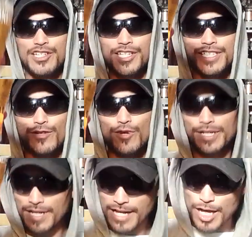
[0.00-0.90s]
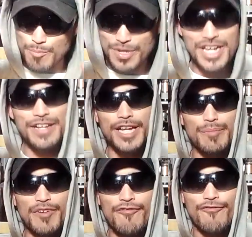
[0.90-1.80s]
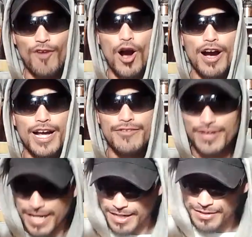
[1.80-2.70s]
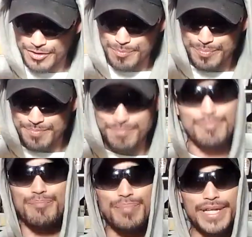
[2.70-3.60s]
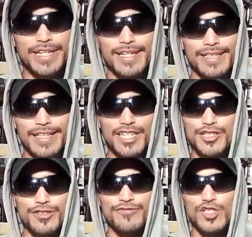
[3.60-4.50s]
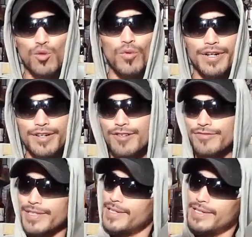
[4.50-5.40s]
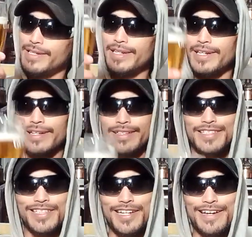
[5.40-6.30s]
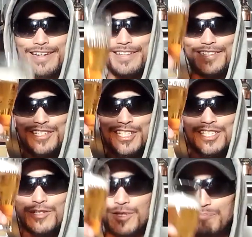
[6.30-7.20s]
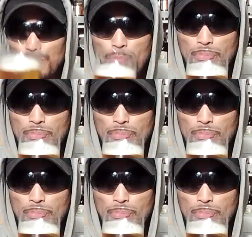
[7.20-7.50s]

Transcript: Cheers, everyone. Beer number 5 out of the beer collection of 12. Let's go. Cheers, everyone.